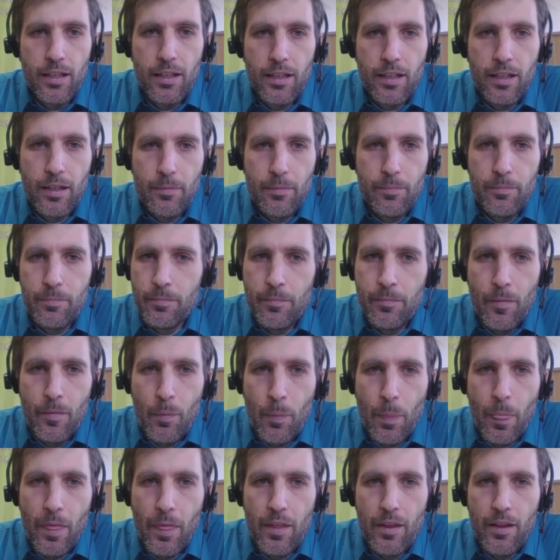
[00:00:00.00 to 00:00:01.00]
I
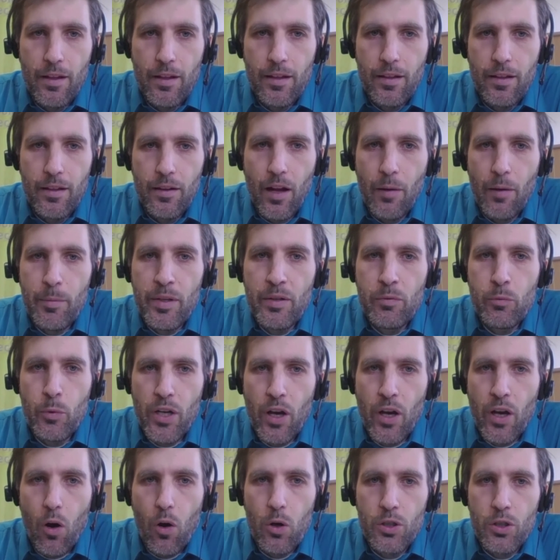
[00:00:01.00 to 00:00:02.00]
mean,
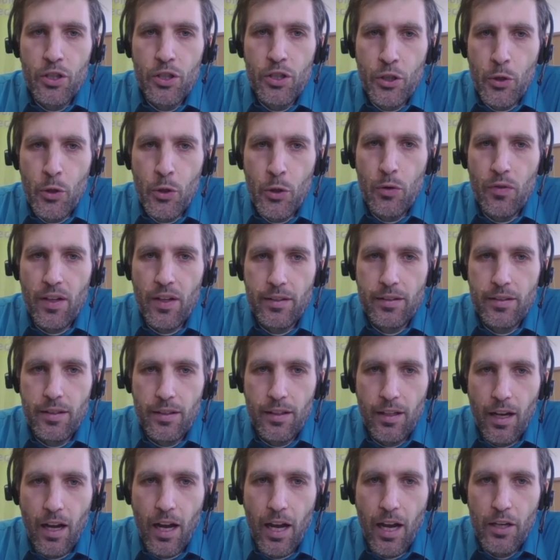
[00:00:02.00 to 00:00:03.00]
we all knew that
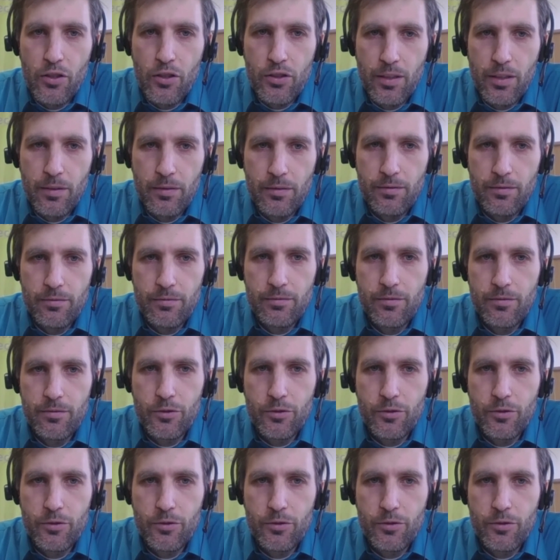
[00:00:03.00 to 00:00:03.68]
hydrogen